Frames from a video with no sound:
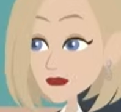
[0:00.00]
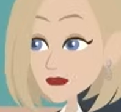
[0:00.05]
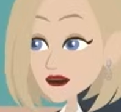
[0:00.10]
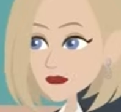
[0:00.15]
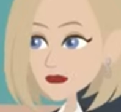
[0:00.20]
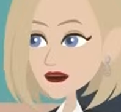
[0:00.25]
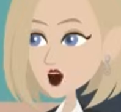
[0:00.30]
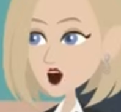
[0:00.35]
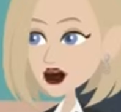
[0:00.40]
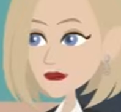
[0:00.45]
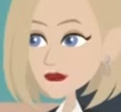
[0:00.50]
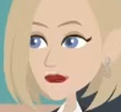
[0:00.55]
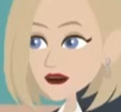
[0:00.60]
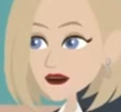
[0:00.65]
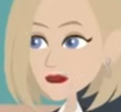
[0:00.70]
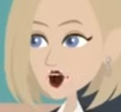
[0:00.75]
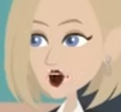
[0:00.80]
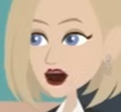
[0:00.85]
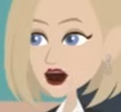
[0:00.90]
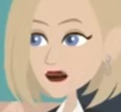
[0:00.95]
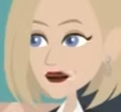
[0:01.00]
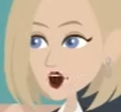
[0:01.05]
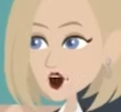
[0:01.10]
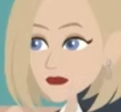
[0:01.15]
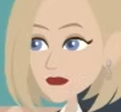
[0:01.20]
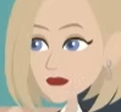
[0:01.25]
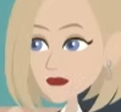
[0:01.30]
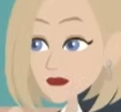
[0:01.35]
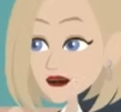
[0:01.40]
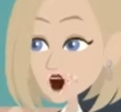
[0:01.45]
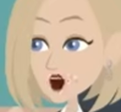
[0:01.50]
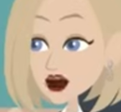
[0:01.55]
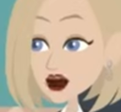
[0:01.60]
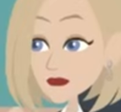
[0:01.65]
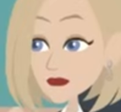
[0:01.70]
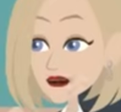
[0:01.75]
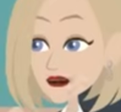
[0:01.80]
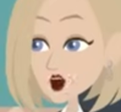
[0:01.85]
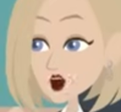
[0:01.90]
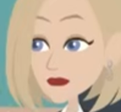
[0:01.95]
Common helping verbs include
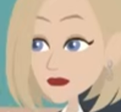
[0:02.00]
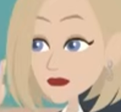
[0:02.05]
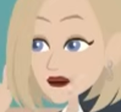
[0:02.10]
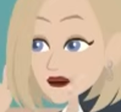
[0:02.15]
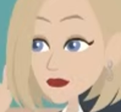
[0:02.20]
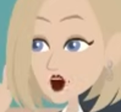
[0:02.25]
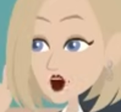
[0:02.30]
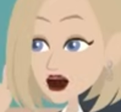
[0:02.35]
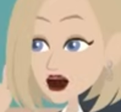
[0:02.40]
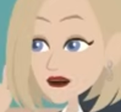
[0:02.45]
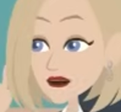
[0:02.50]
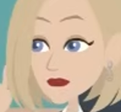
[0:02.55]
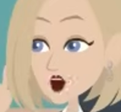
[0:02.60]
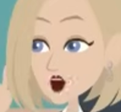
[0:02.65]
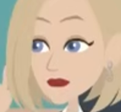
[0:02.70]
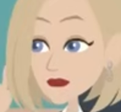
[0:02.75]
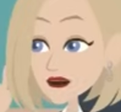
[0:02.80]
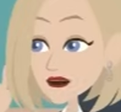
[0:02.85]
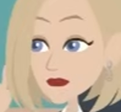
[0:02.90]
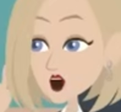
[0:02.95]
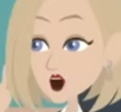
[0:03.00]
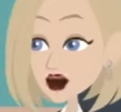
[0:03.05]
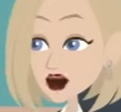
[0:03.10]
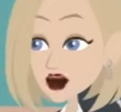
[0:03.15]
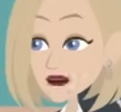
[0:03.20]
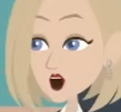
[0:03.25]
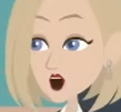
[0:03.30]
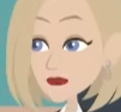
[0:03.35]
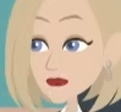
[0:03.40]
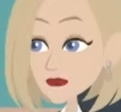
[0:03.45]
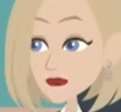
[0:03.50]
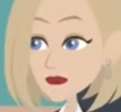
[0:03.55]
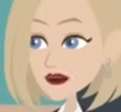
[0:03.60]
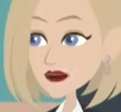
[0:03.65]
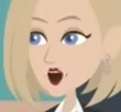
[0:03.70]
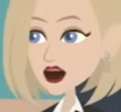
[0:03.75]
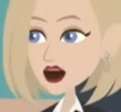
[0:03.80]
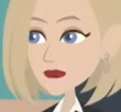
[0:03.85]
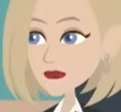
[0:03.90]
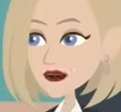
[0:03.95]
be, do, have, will, and
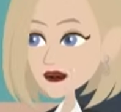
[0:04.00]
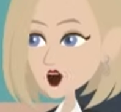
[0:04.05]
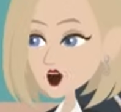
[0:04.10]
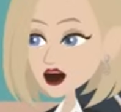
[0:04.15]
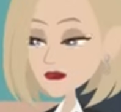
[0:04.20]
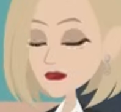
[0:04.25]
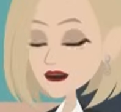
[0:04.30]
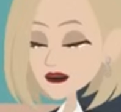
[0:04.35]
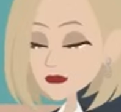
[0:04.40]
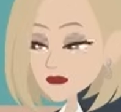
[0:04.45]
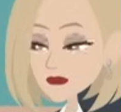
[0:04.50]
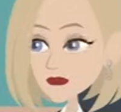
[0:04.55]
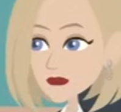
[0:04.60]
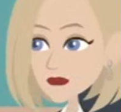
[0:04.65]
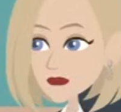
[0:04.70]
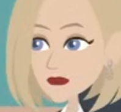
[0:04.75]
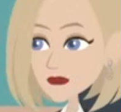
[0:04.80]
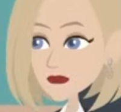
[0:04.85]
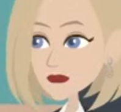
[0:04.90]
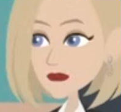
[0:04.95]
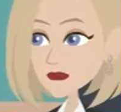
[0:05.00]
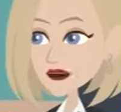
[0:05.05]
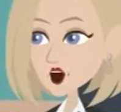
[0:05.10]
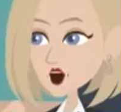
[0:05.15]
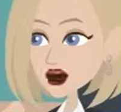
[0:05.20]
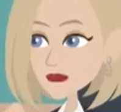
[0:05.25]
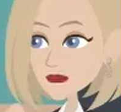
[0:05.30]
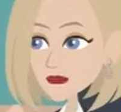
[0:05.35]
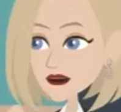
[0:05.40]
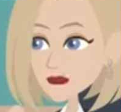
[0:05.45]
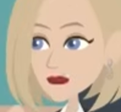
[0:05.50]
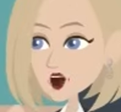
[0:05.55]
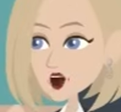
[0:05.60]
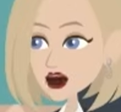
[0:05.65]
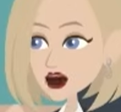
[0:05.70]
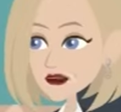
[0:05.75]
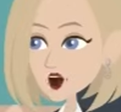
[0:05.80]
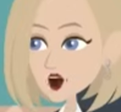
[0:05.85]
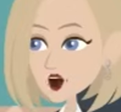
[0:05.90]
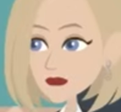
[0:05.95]
can. You can see them in
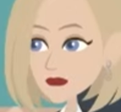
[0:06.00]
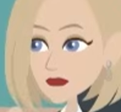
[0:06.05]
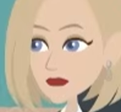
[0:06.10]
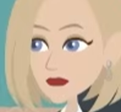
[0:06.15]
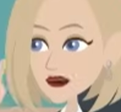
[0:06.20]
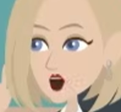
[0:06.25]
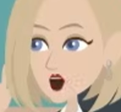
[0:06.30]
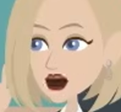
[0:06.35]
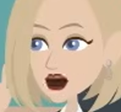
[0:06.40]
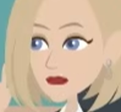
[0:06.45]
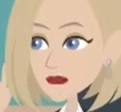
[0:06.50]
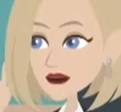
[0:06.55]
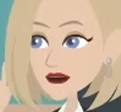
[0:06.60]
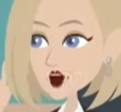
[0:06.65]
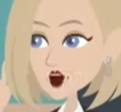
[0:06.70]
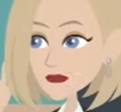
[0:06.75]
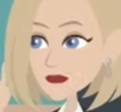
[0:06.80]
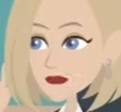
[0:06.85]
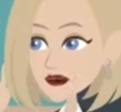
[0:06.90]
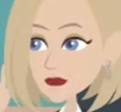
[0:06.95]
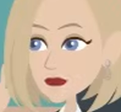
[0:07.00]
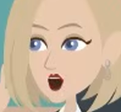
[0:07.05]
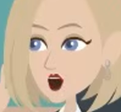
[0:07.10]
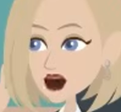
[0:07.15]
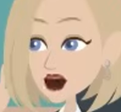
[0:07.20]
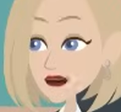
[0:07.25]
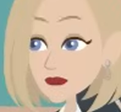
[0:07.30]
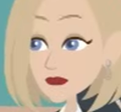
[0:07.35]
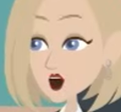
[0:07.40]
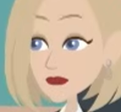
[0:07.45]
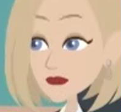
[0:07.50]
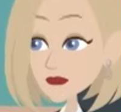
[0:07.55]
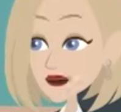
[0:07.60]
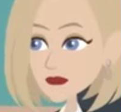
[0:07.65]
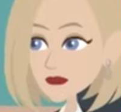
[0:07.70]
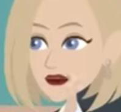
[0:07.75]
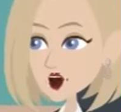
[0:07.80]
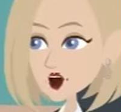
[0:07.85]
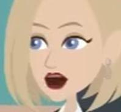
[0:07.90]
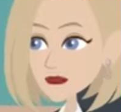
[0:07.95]
sentences like, "I am
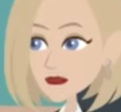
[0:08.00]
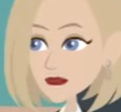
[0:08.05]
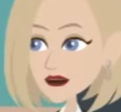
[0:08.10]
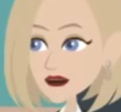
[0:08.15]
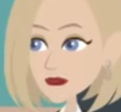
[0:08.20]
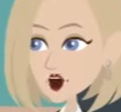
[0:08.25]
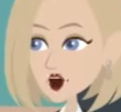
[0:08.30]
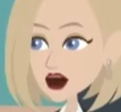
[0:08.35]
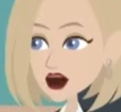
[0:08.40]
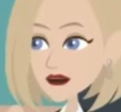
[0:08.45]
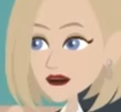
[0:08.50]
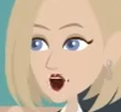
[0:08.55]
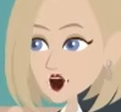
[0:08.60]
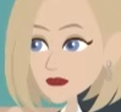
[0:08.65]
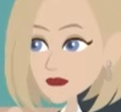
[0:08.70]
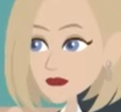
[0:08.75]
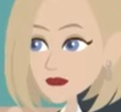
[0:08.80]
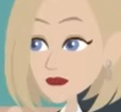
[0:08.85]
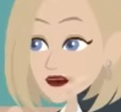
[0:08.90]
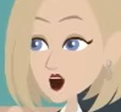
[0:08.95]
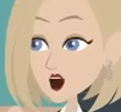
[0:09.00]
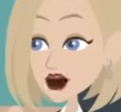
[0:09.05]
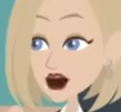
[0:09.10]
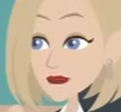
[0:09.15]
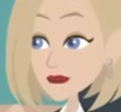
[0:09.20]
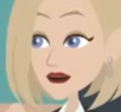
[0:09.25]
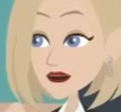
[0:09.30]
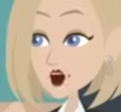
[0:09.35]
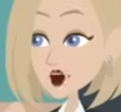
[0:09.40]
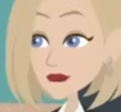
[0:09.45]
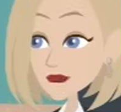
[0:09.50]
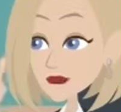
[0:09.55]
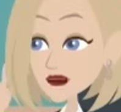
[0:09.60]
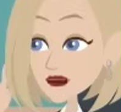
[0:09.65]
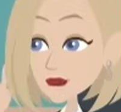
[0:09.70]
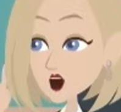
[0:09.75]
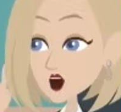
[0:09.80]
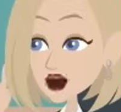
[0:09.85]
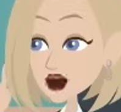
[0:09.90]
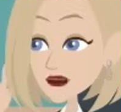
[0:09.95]
eating," "she has finished,"
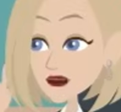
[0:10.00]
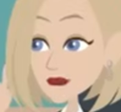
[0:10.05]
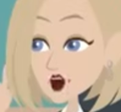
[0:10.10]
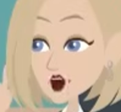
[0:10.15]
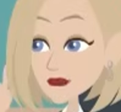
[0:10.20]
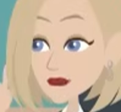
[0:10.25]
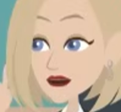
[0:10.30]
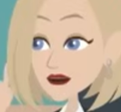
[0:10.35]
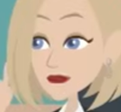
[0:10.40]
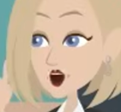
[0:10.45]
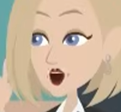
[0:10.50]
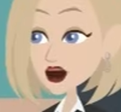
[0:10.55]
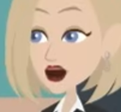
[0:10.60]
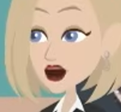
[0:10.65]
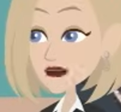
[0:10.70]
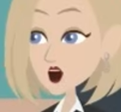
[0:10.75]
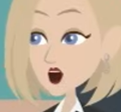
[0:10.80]
or "do you like it?"